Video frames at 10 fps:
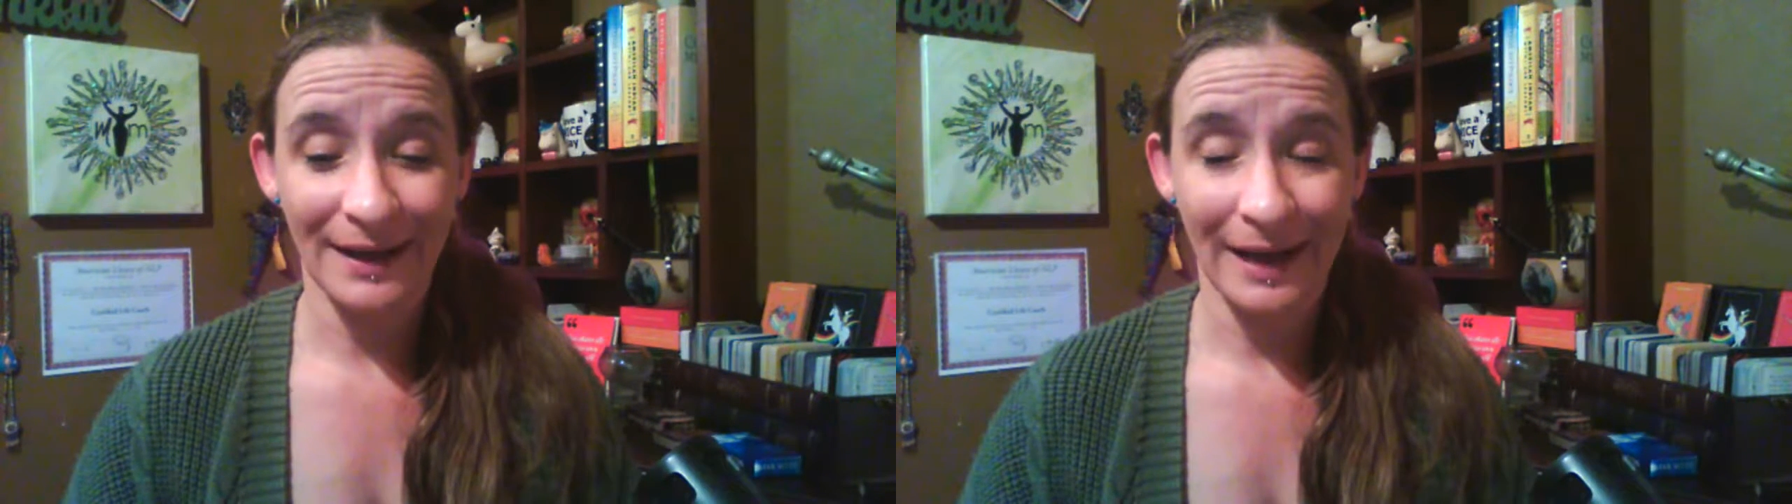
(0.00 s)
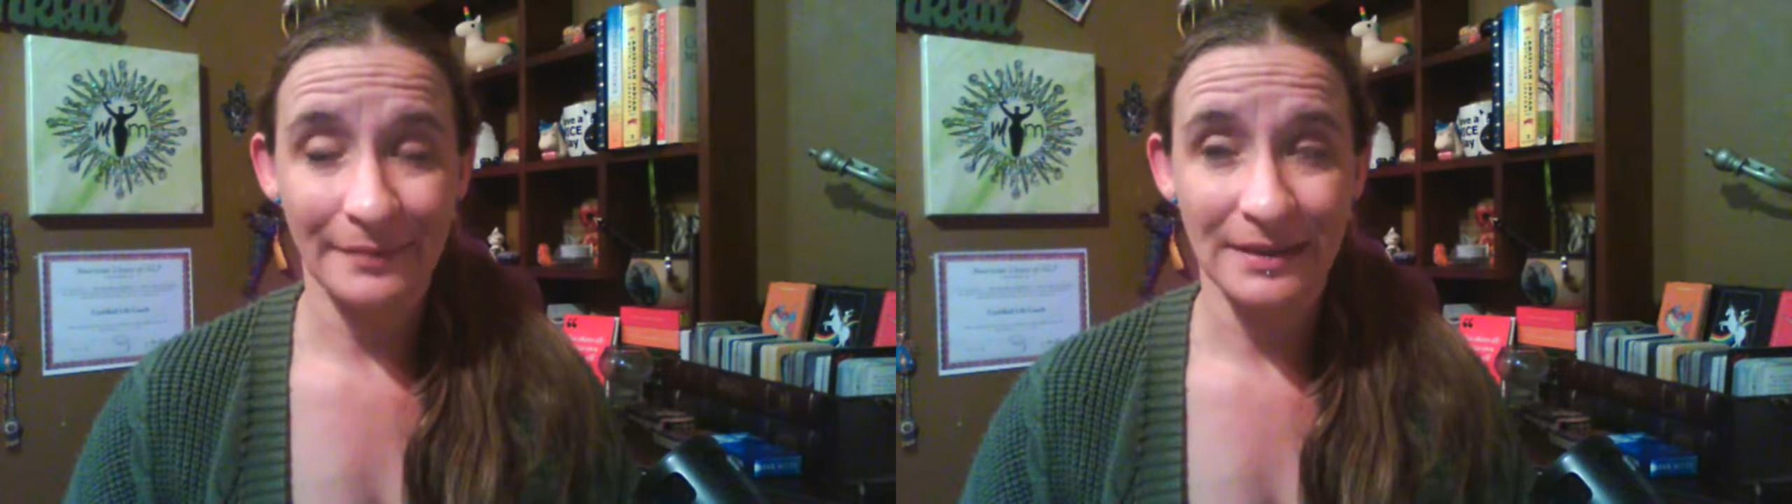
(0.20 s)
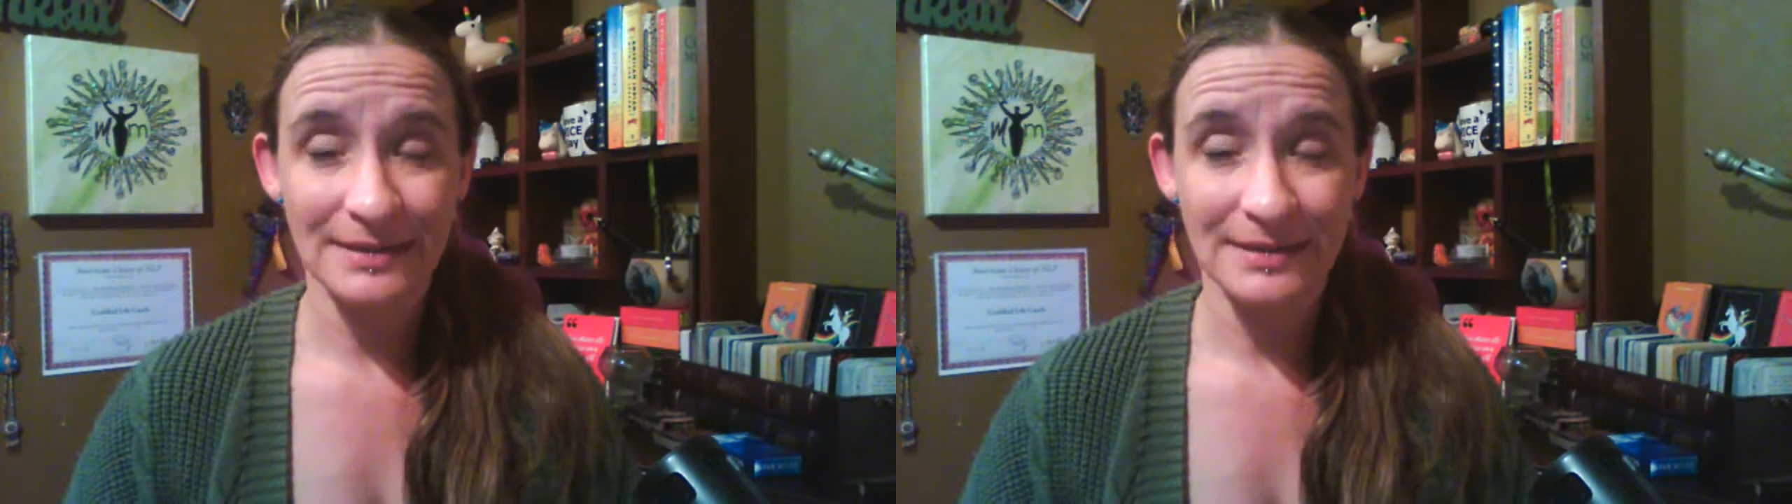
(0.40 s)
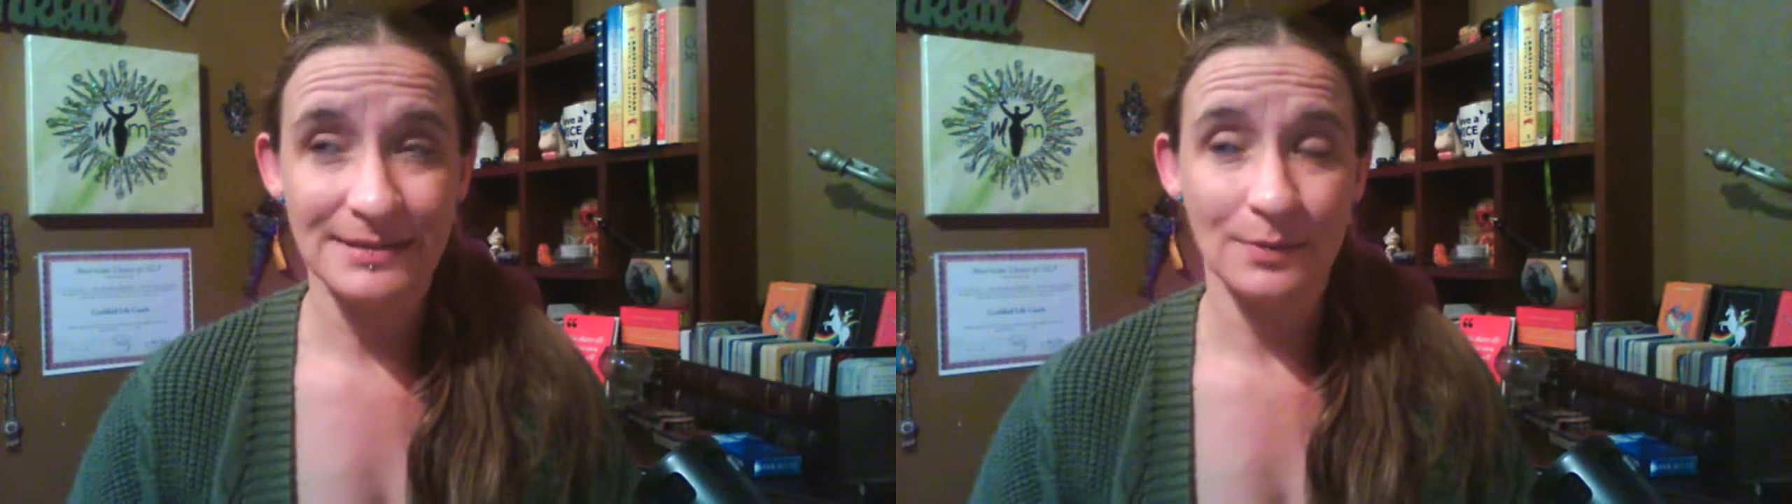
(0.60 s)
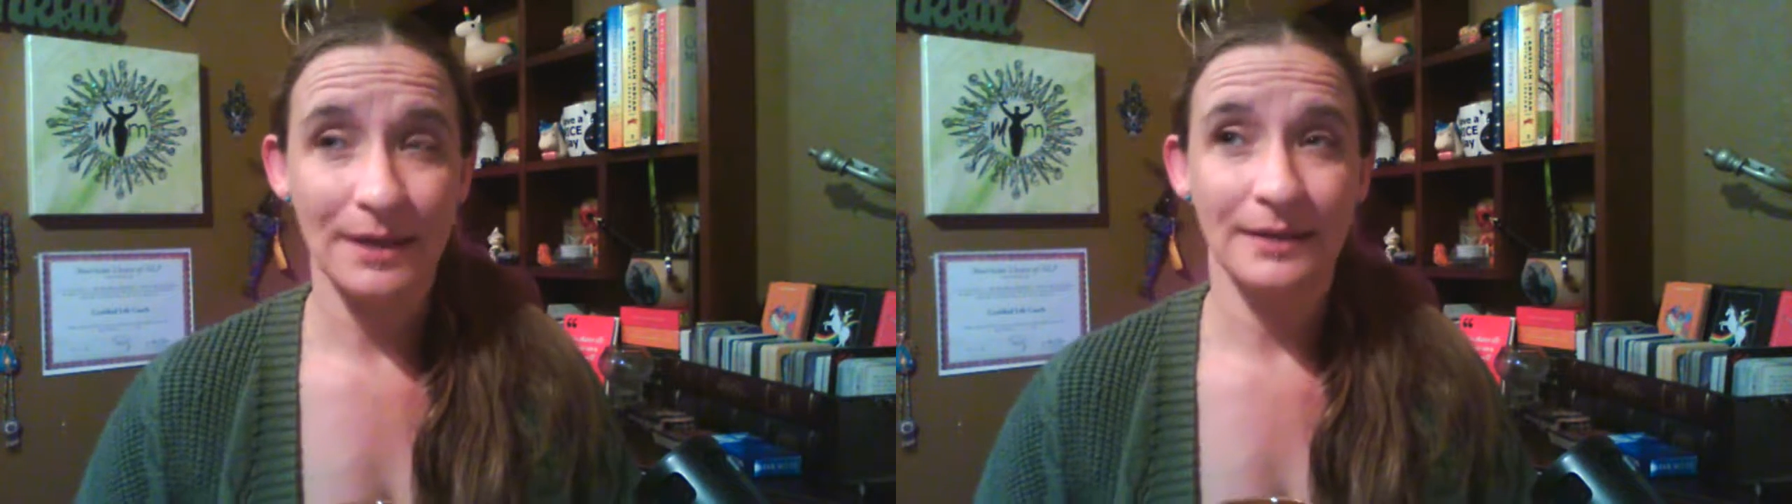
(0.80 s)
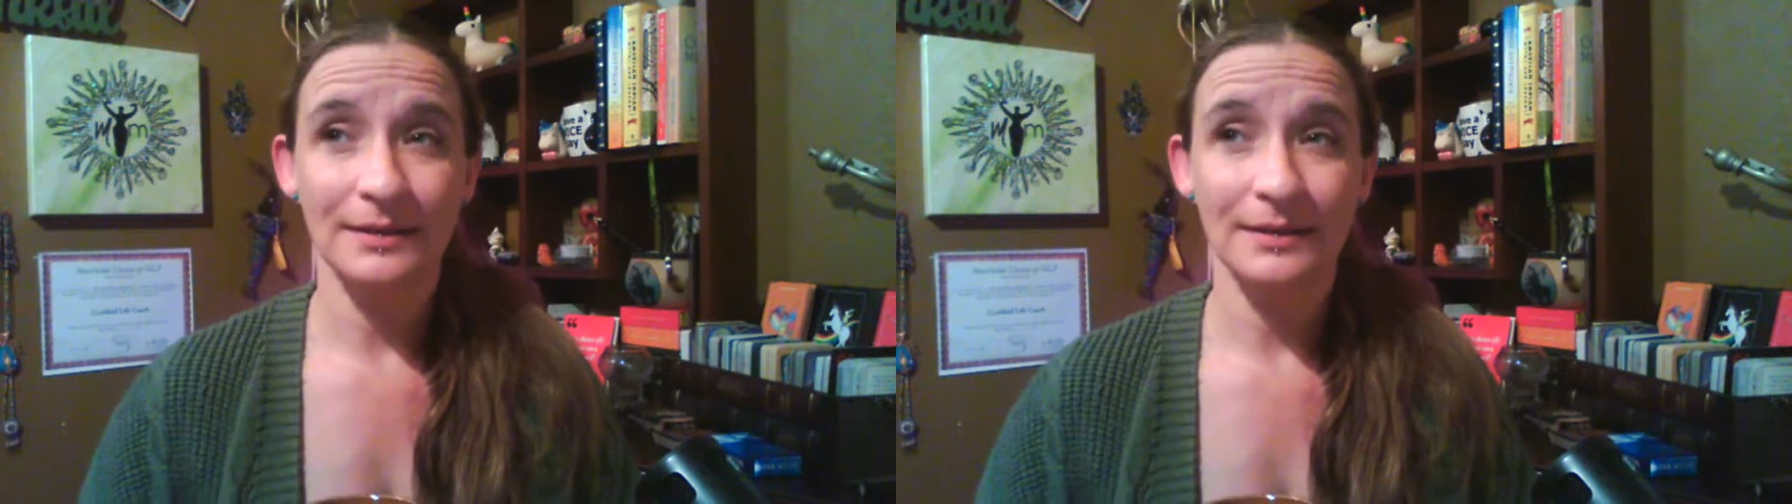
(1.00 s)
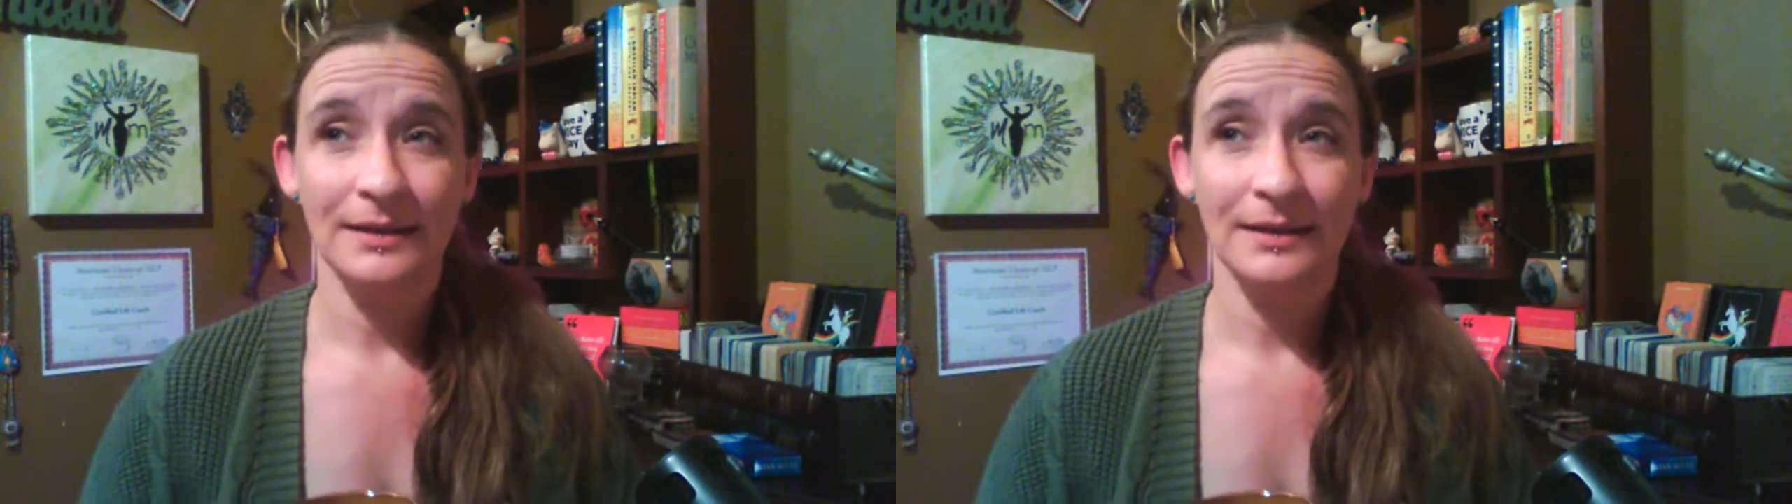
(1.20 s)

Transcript: happens when